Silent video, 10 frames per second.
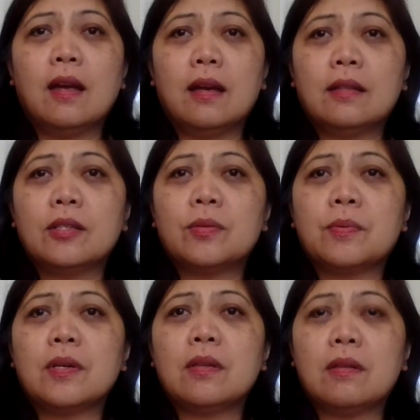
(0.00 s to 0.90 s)
it is
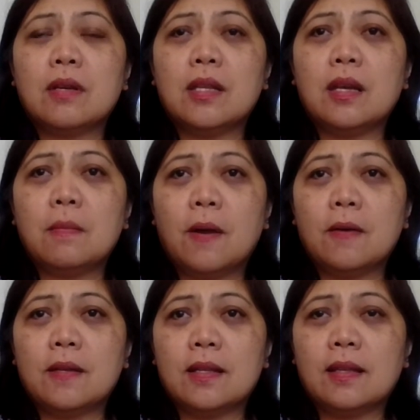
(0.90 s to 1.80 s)
worth reading
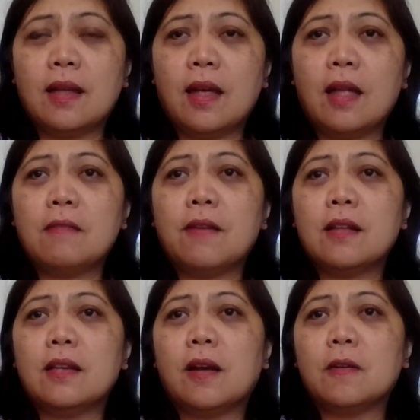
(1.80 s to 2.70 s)
about it and
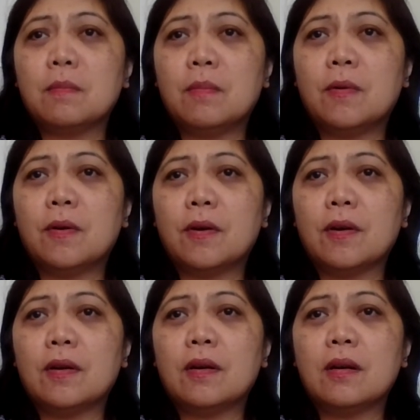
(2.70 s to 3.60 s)
finding out
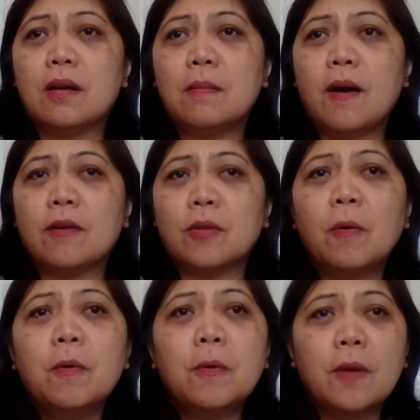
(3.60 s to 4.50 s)
more about
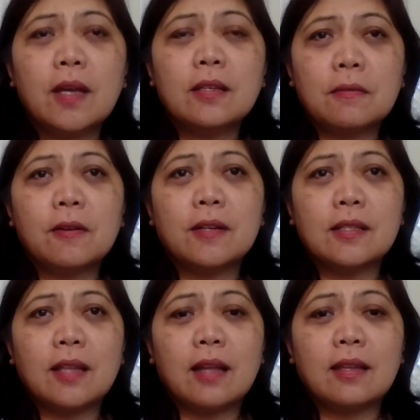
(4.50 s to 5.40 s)
who is
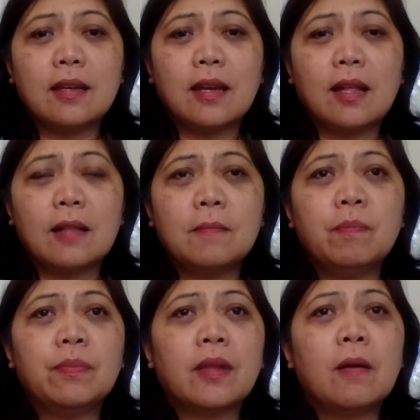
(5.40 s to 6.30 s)
Florence Nightingale,
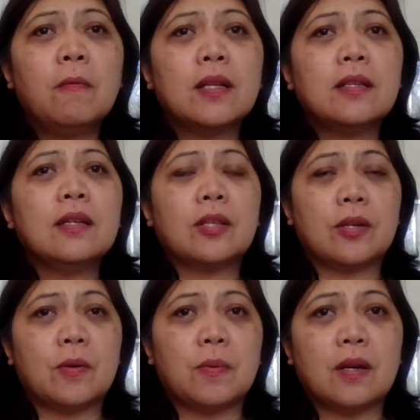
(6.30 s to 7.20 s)
what is
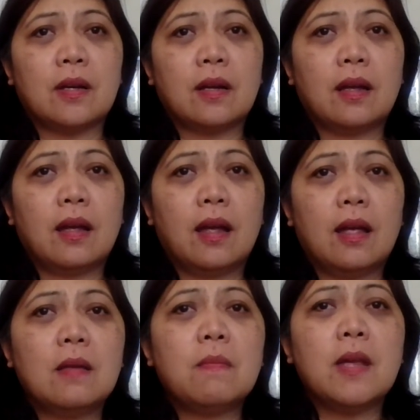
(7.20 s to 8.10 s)
her work.
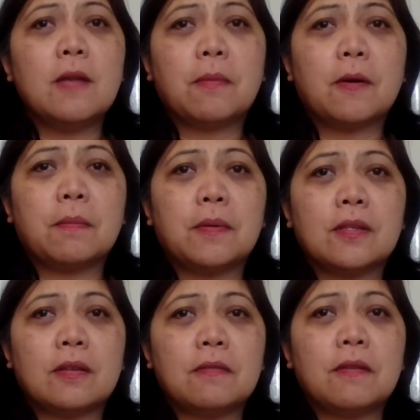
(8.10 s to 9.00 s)
And the main
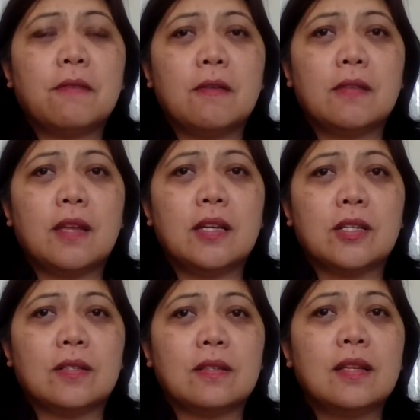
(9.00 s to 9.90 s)
purpose of the
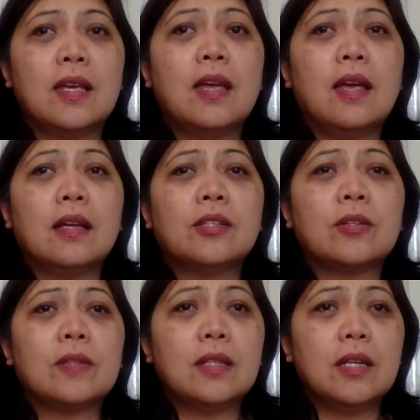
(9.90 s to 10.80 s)
foundation is to
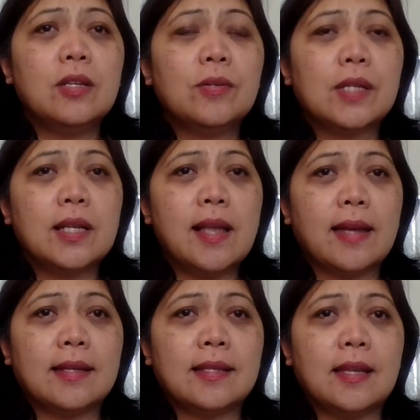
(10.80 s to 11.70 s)
continue her
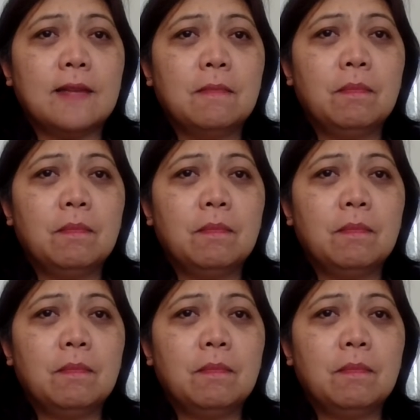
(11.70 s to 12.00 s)
legacy.